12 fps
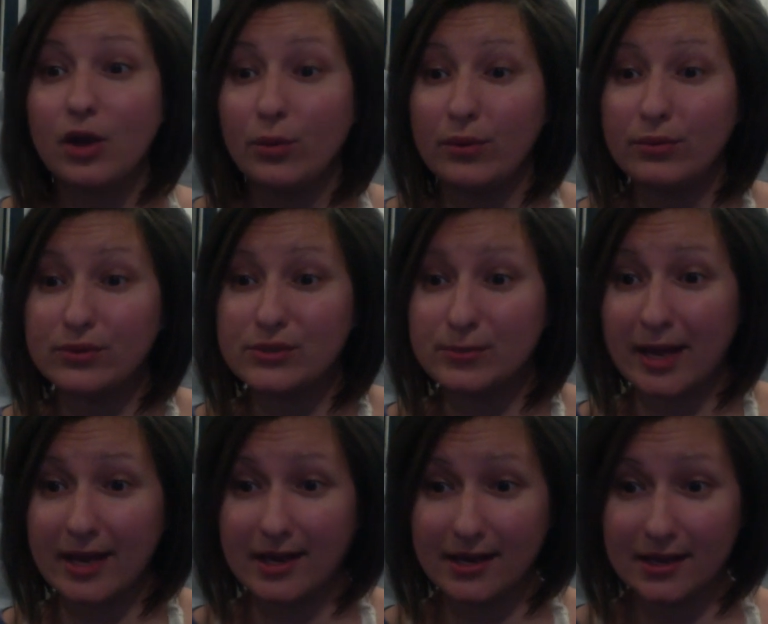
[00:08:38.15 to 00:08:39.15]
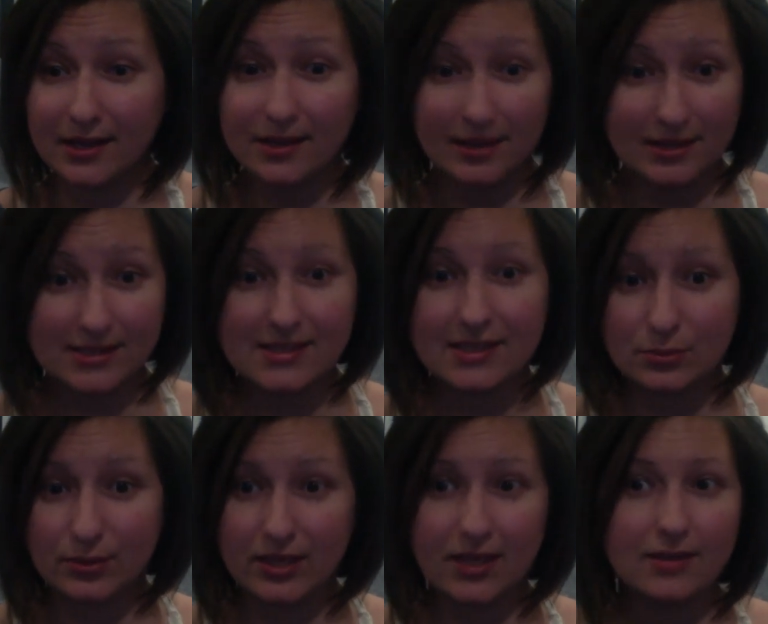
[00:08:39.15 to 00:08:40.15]
We will spend the
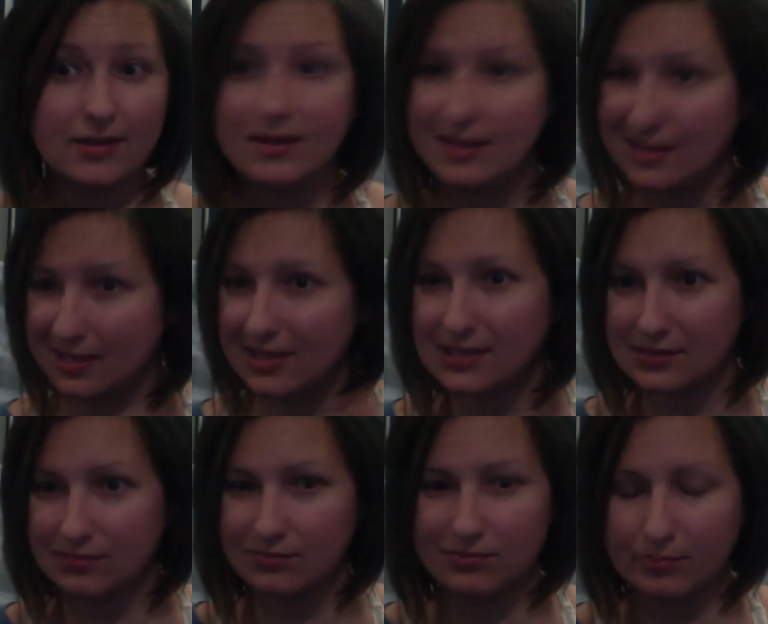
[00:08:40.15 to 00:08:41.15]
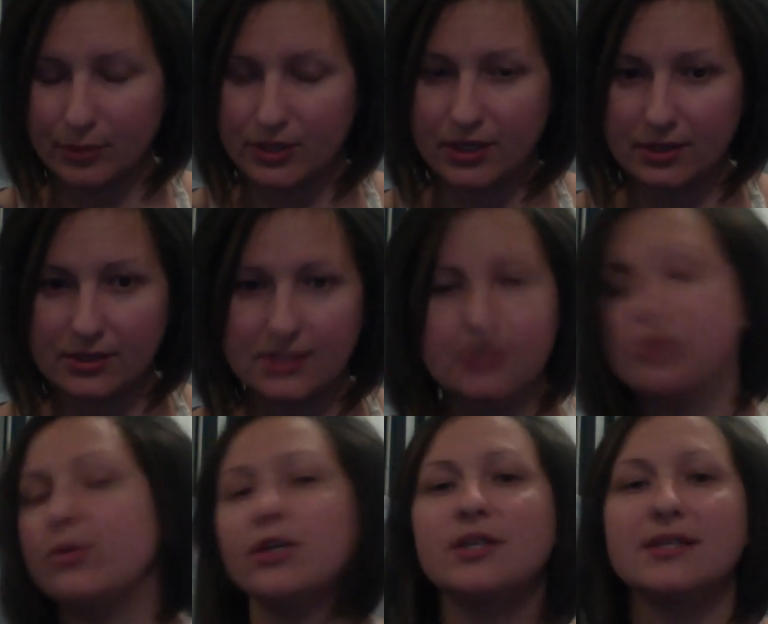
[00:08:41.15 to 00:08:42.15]
6-week, in this particular
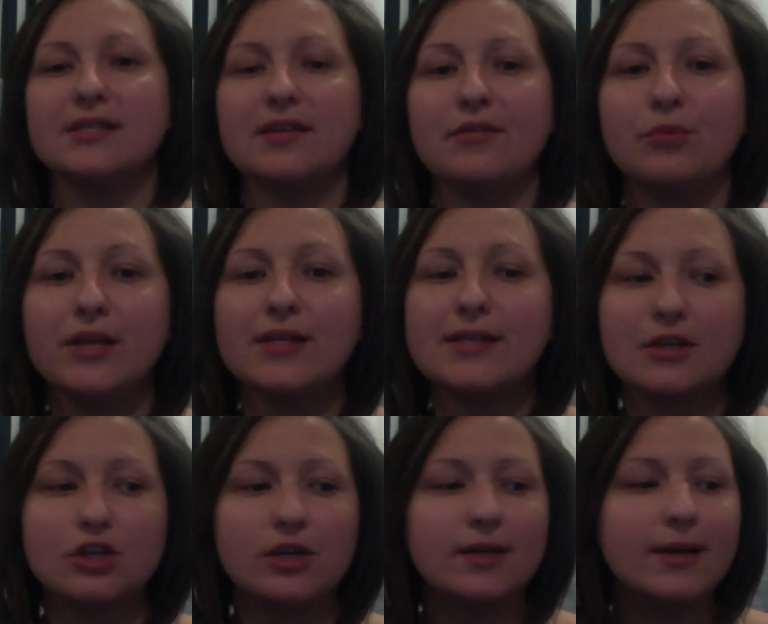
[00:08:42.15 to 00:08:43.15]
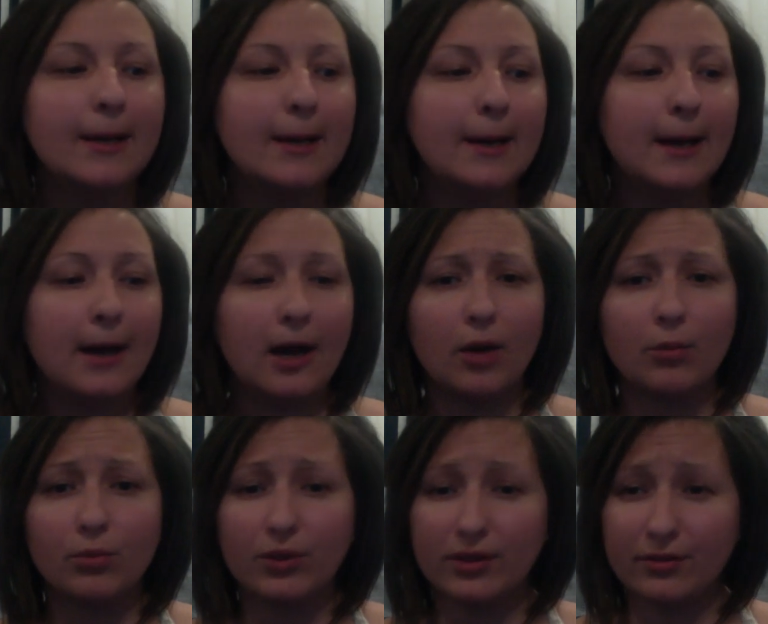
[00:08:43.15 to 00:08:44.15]
situation, it's 7-week session,
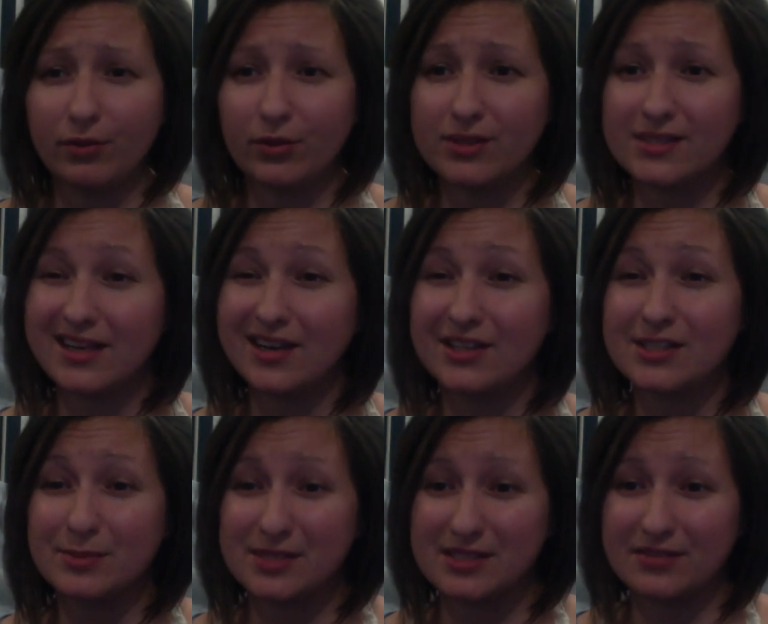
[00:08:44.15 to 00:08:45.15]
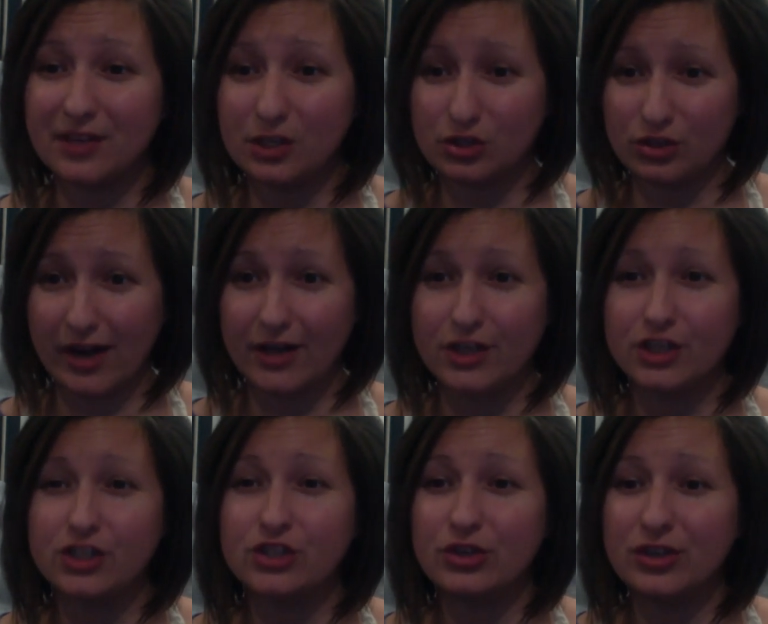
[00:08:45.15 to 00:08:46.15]
really focusing on specific
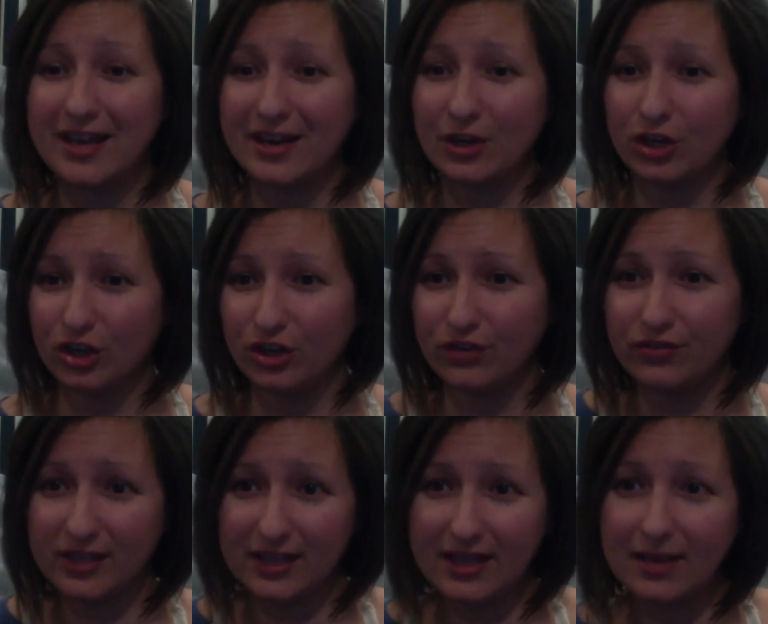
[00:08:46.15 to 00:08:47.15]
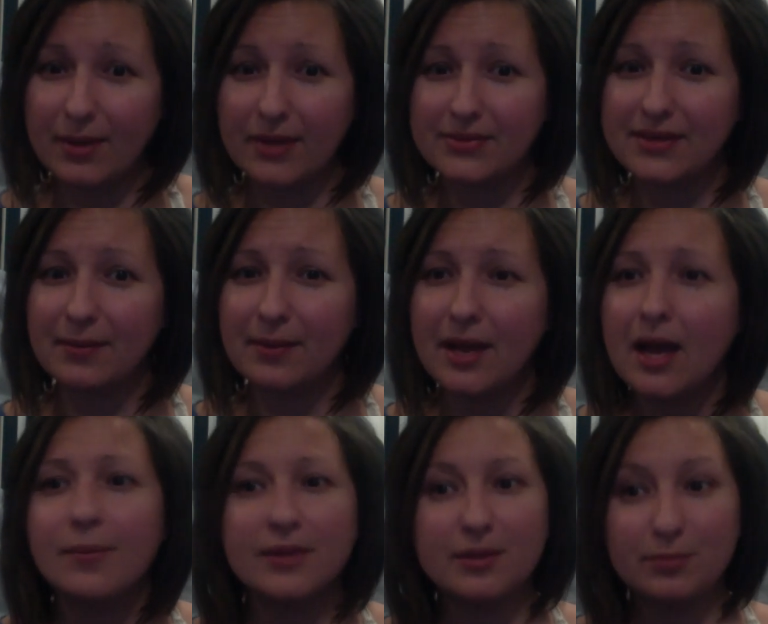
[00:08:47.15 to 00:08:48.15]
strategies so you get a good feeling about them.
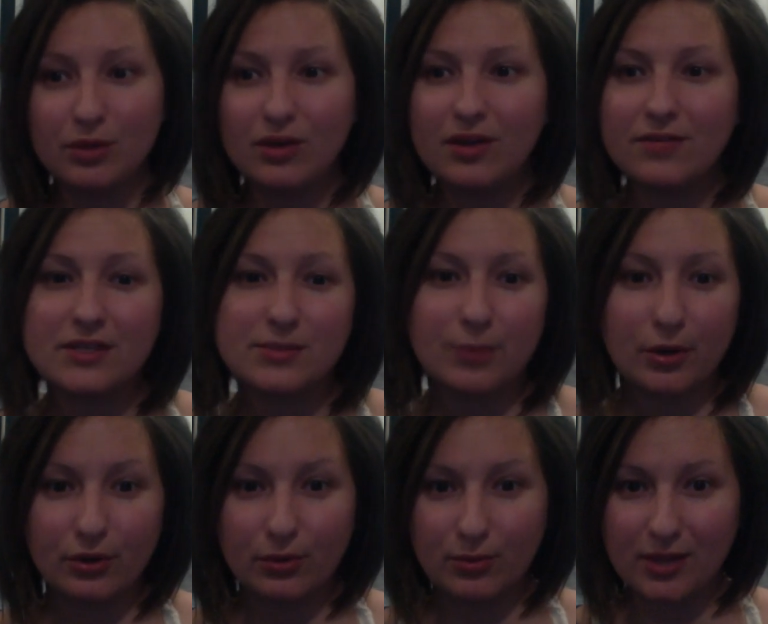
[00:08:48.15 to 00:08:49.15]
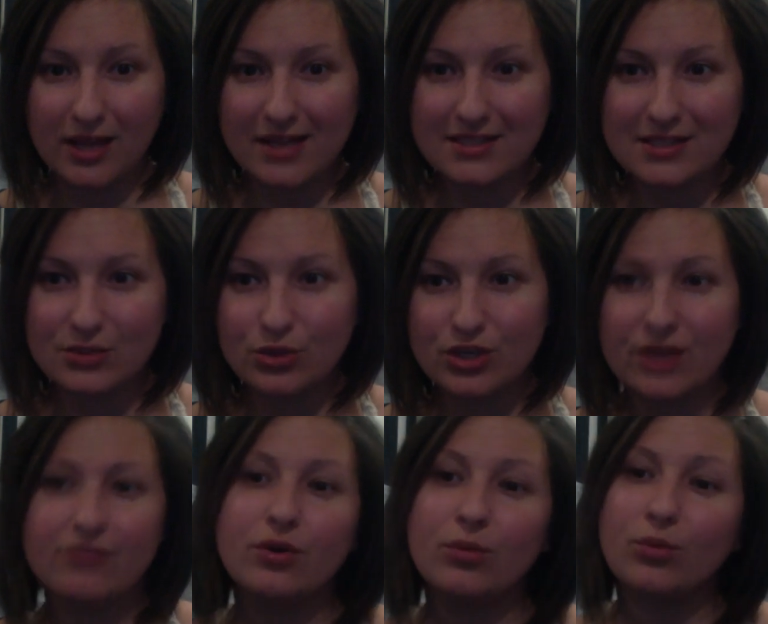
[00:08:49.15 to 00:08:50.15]
But the beauty of the small group classes, which
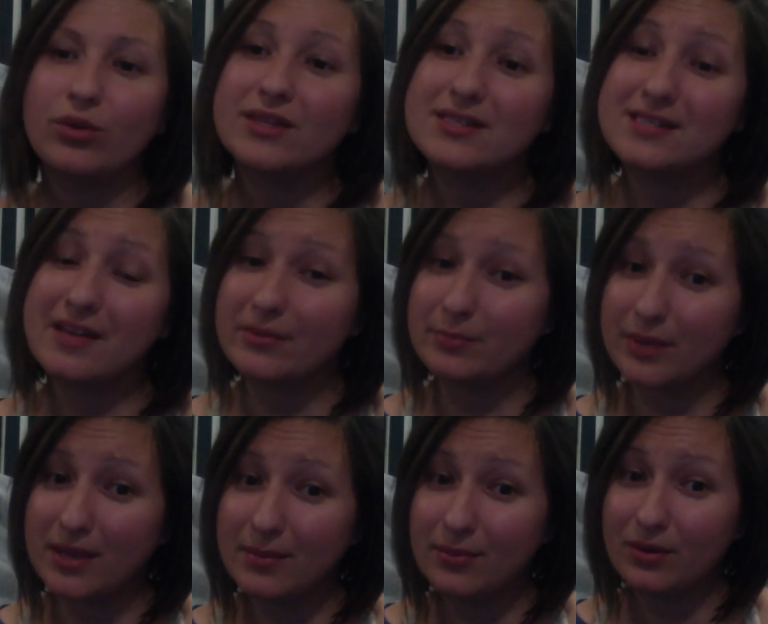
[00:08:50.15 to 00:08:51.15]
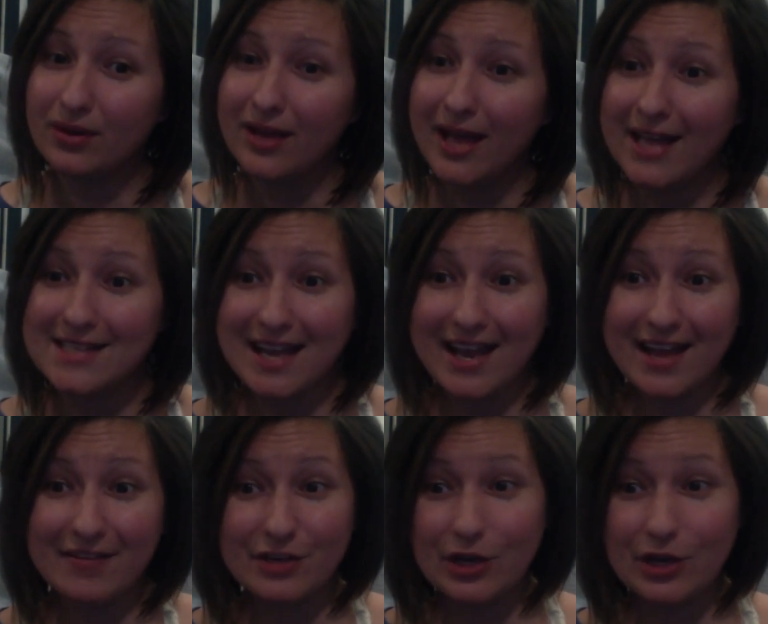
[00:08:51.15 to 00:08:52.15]
have no more than 7 people, is I
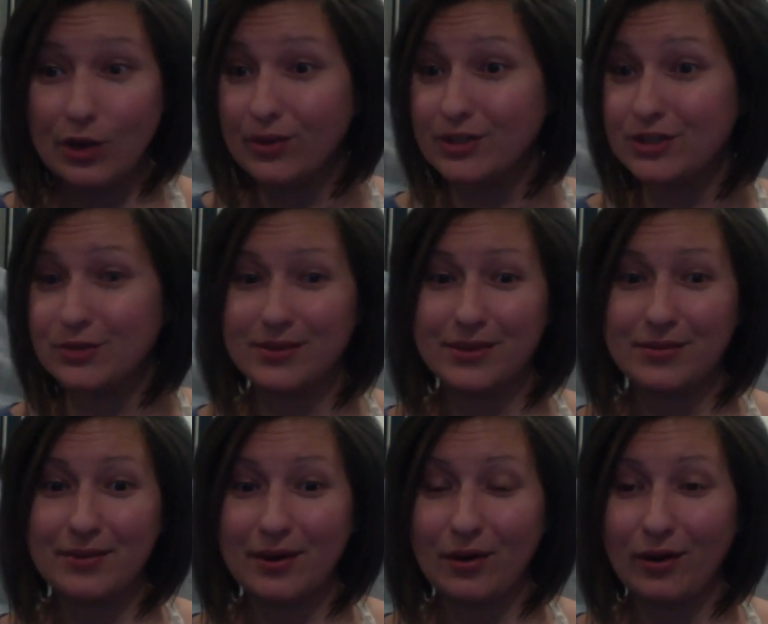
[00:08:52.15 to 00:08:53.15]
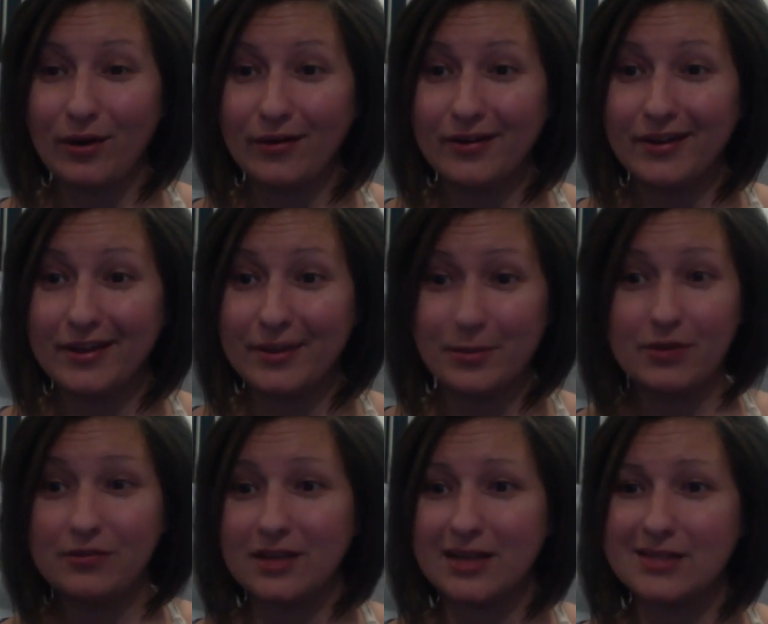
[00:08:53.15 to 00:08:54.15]
have no issue with you at all in the middle
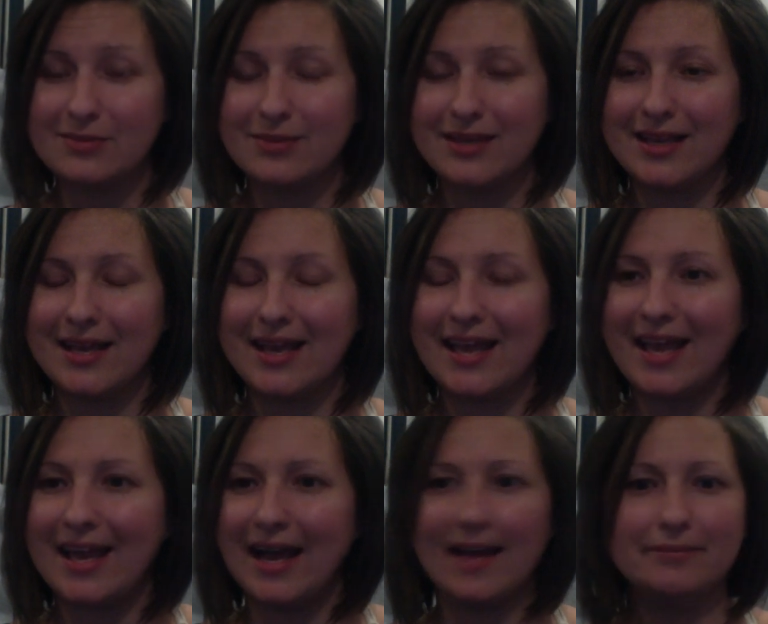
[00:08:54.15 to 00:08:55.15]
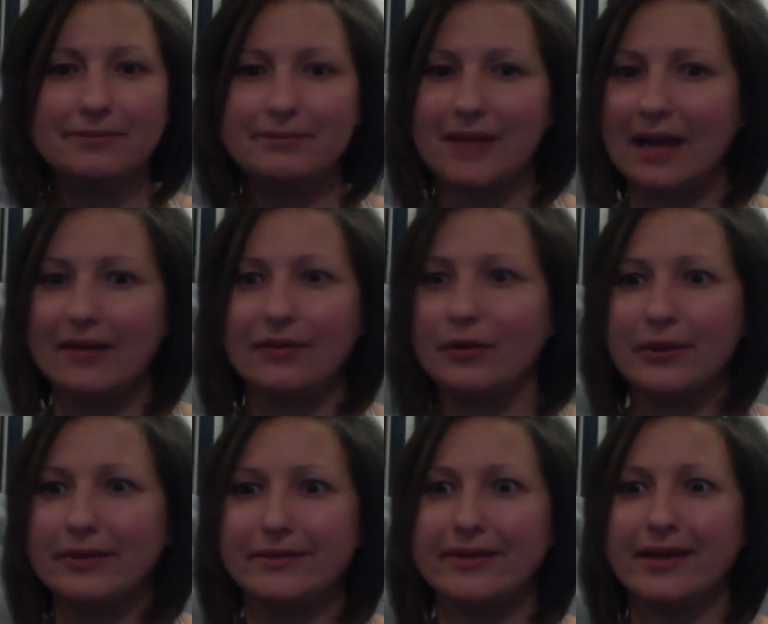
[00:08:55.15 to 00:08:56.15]
of class being like, hey, I don't know what
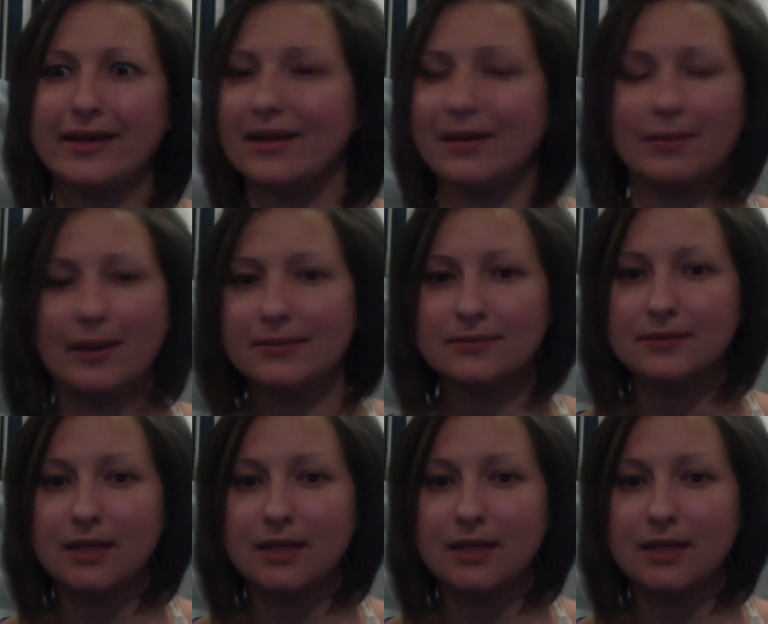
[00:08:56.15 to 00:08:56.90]
you're talking about.